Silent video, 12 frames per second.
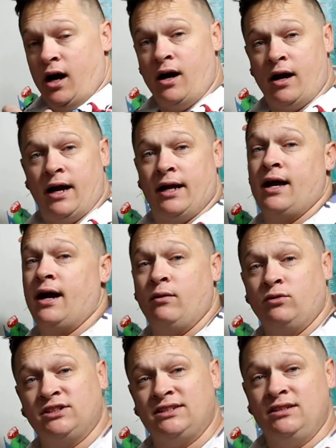All right, I
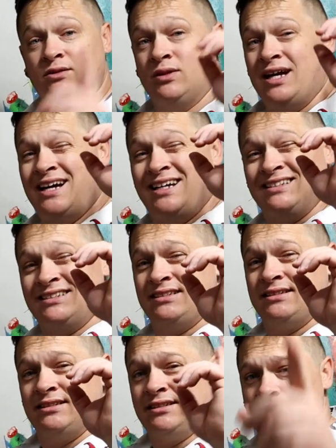will see you
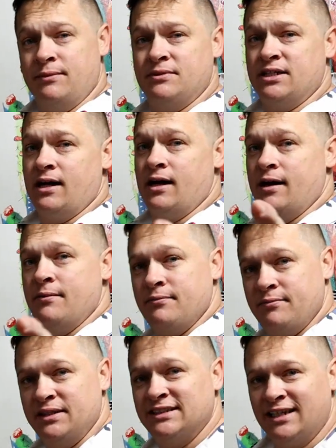guys sometime.
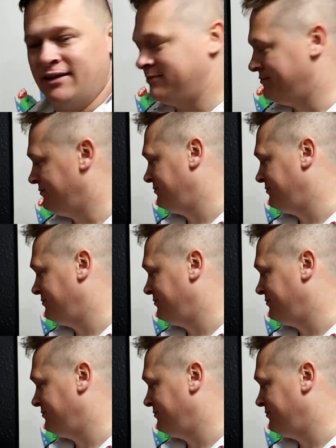Peace out.